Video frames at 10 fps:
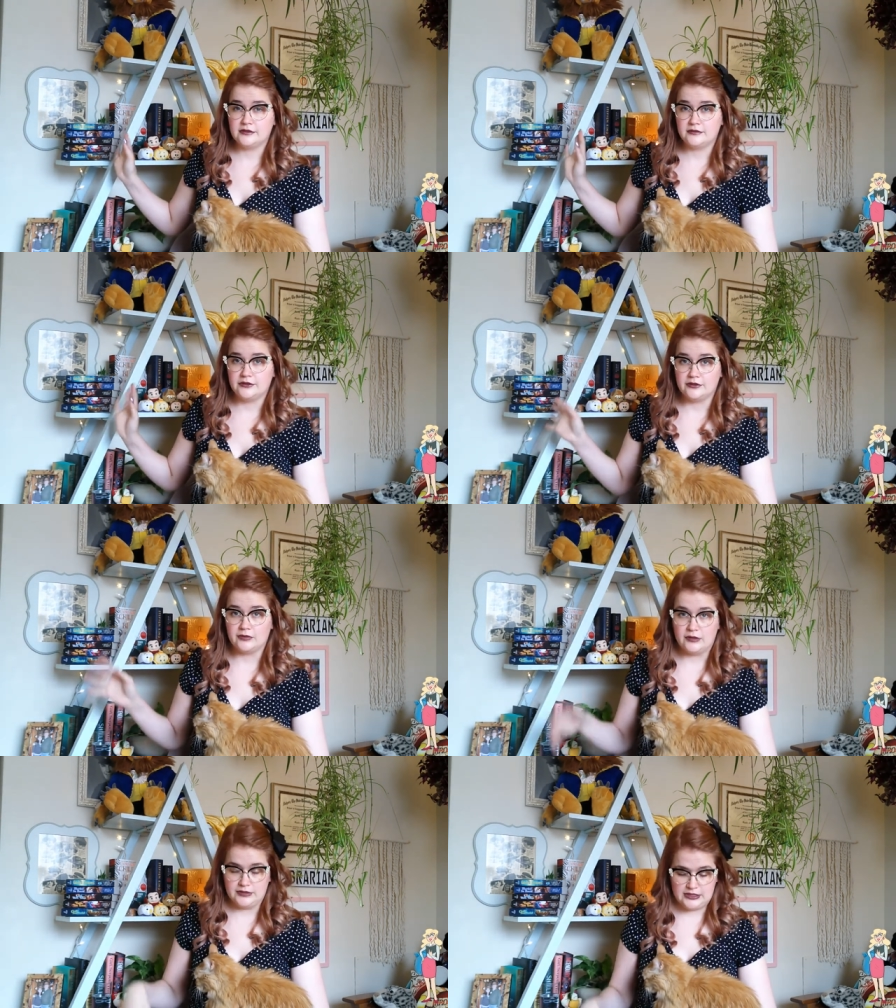You can
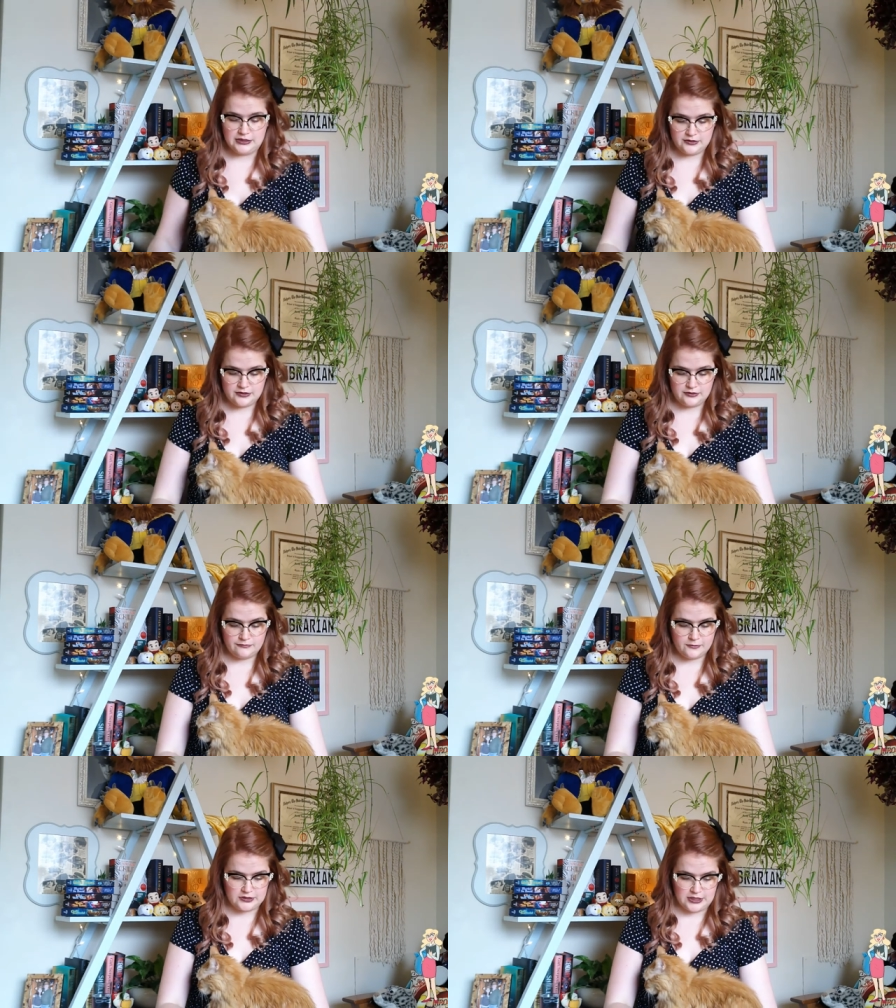probably see those.
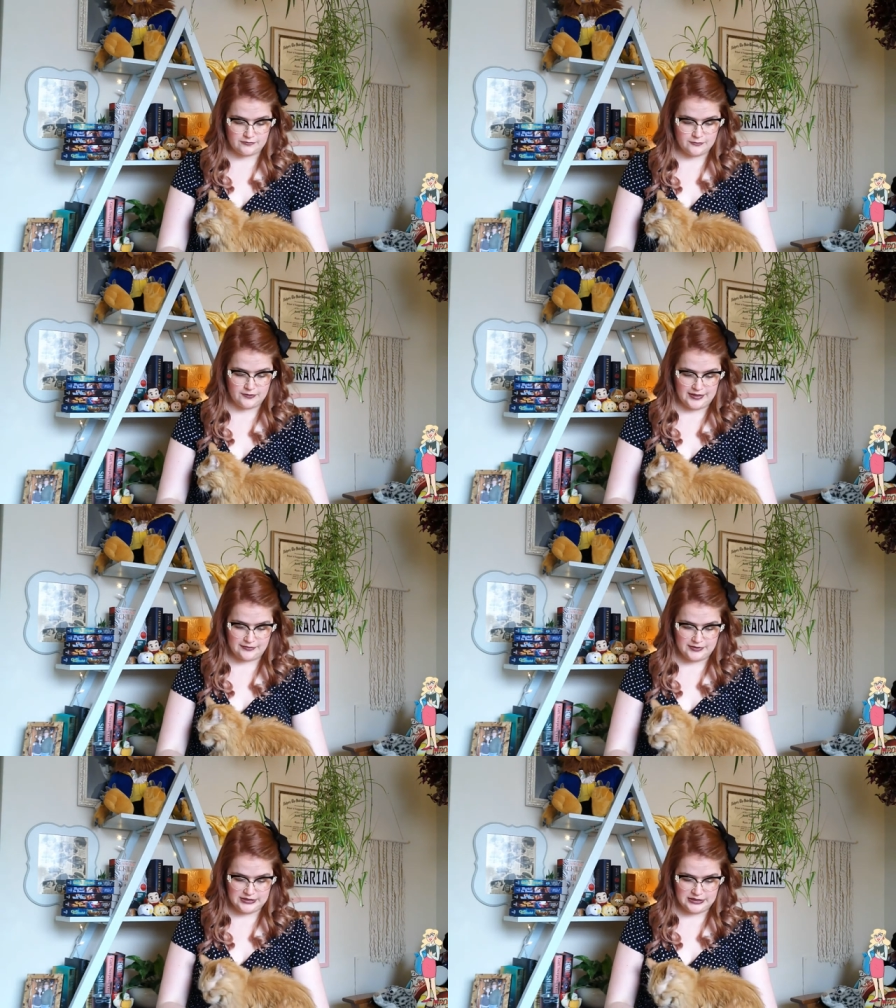We'll talk more
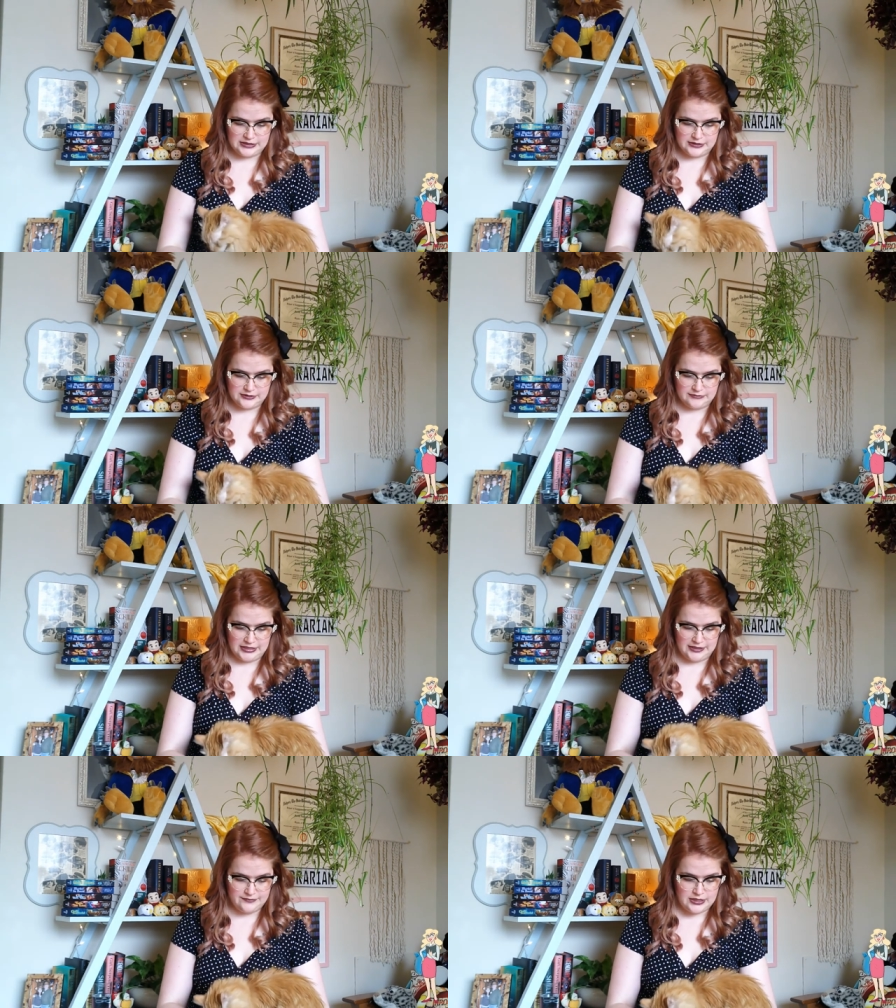about them in detail in a minute.